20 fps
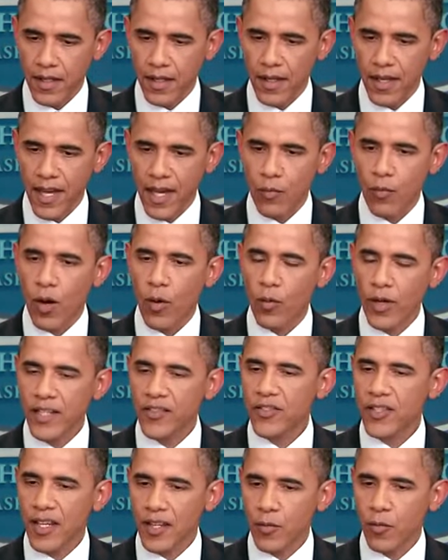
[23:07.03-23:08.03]
And what we
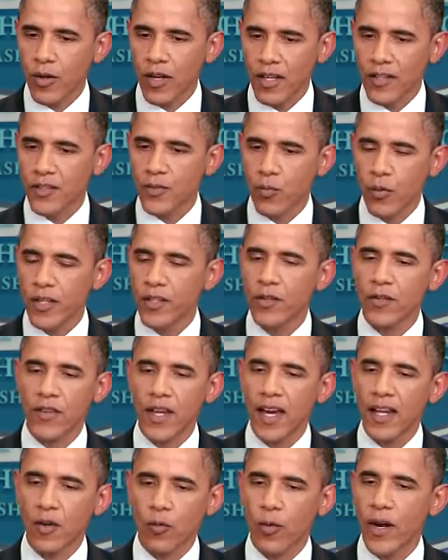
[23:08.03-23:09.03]
said was, when you've
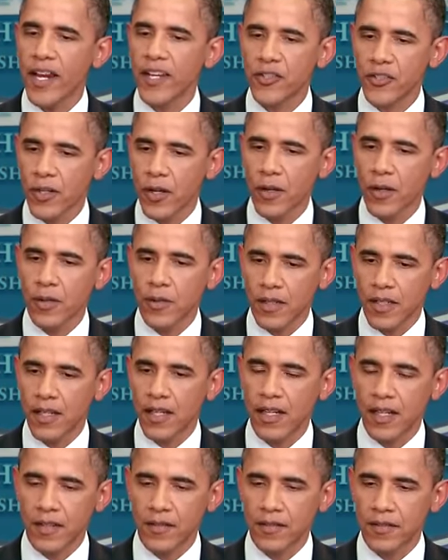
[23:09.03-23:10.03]
got a ratio
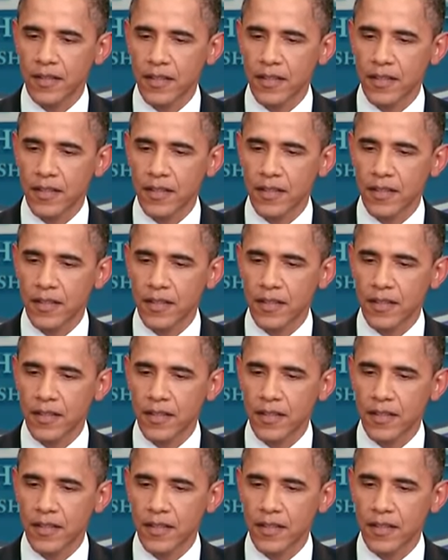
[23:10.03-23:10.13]
of